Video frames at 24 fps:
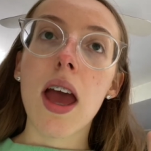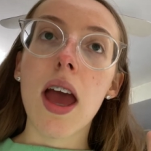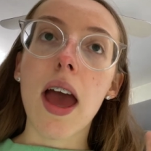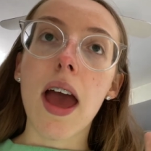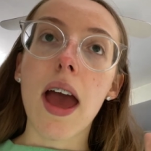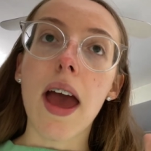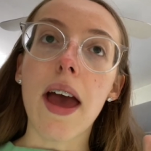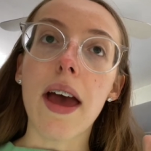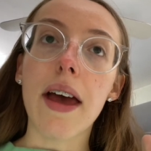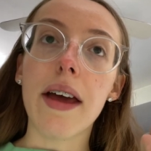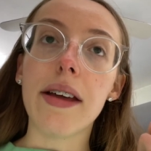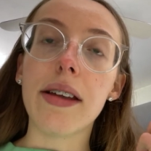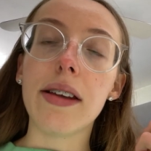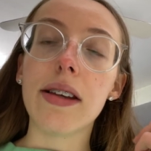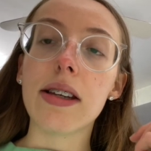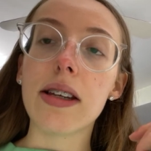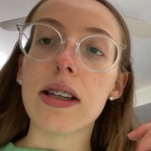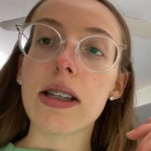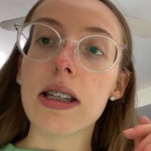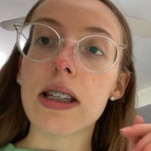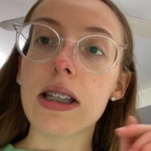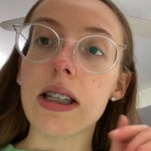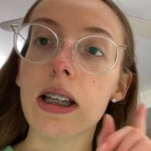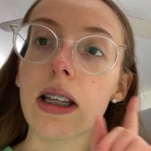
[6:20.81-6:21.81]
And
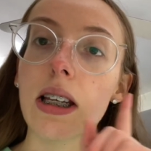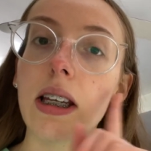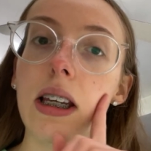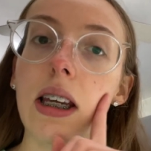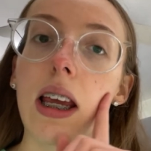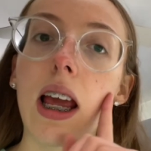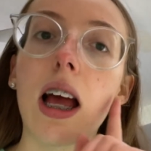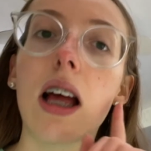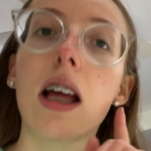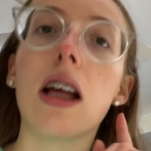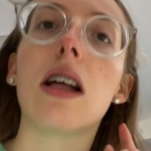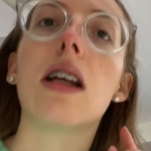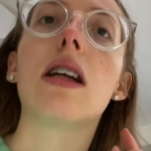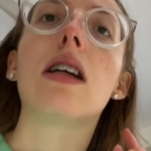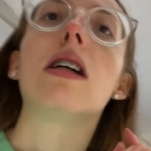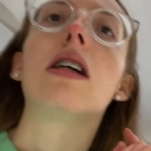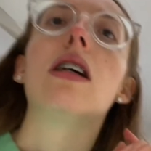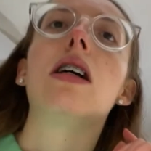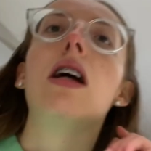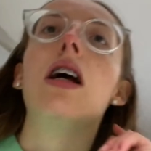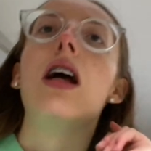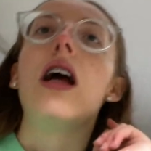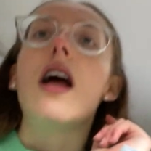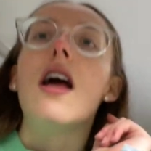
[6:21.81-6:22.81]
yeah,
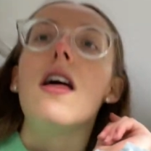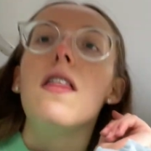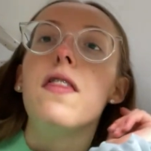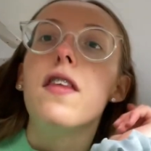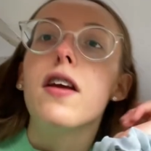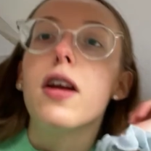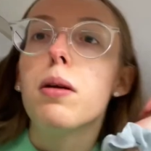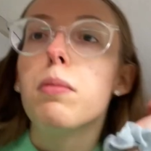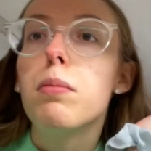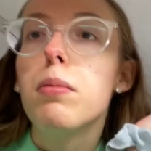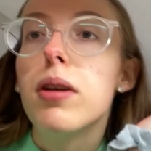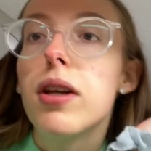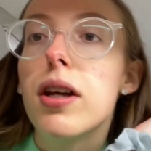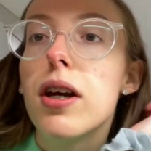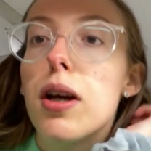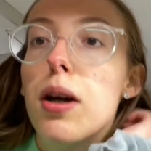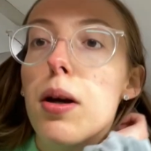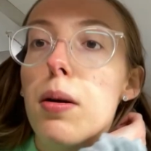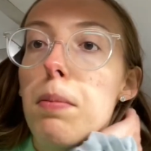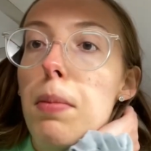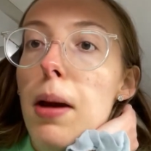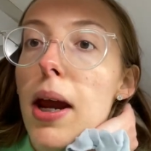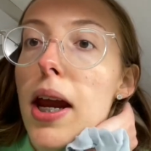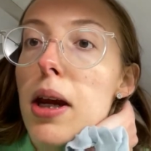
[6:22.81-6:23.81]
I think I'm
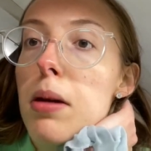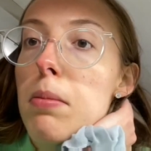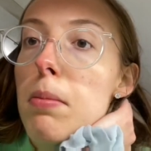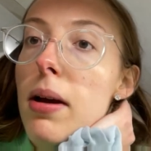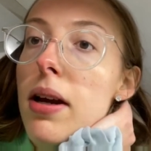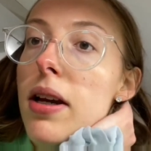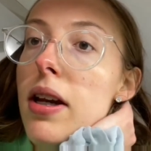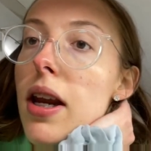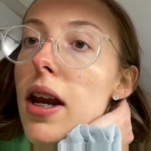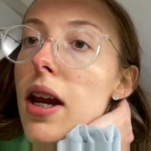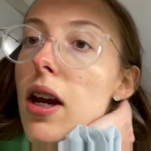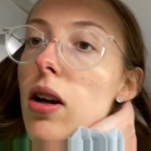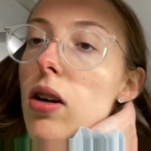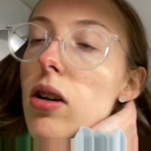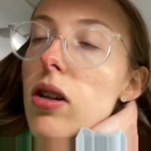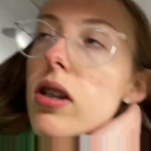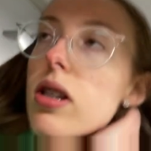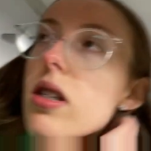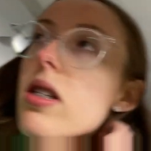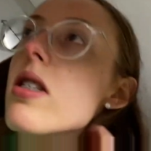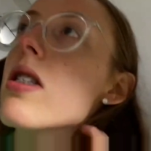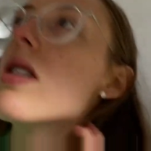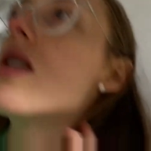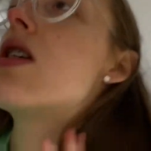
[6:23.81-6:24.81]
gonna paint my
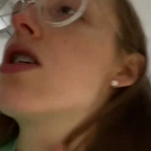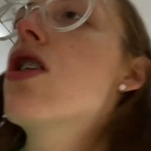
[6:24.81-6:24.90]
nails.